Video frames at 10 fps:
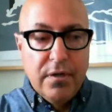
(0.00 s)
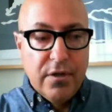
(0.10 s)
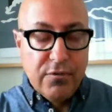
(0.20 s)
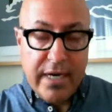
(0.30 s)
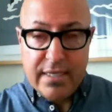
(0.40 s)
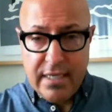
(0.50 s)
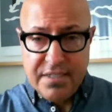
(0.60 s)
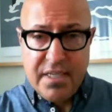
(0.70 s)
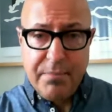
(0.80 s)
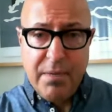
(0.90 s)
great
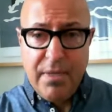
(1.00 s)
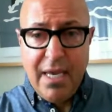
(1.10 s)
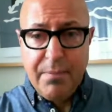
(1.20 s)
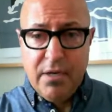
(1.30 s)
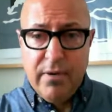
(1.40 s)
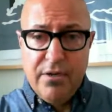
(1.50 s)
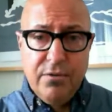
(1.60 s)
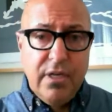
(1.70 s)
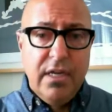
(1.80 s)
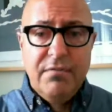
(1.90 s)
things that might be happening around you,
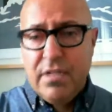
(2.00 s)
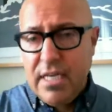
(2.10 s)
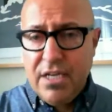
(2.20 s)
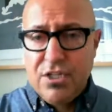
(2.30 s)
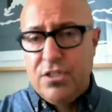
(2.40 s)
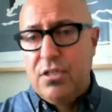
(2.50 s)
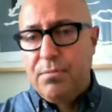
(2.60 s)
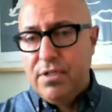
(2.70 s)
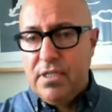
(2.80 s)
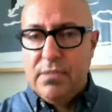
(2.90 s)
the invitations to
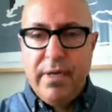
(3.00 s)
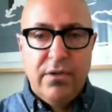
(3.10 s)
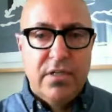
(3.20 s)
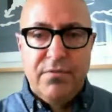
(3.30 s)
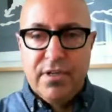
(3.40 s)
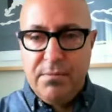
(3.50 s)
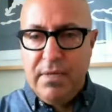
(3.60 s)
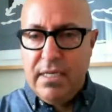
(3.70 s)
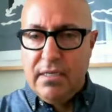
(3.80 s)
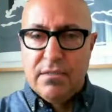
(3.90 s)
participate on different
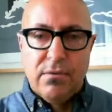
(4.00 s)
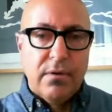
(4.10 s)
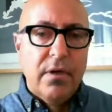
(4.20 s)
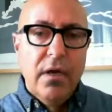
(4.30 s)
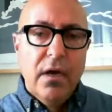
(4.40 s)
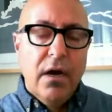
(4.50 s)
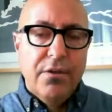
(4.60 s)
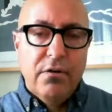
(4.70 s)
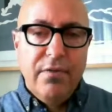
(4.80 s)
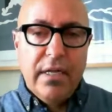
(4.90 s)
committees or
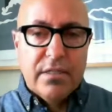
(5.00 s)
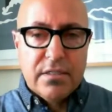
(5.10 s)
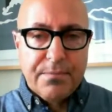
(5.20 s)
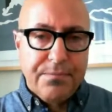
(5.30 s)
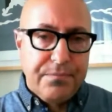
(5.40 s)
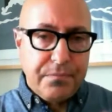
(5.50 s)
other events,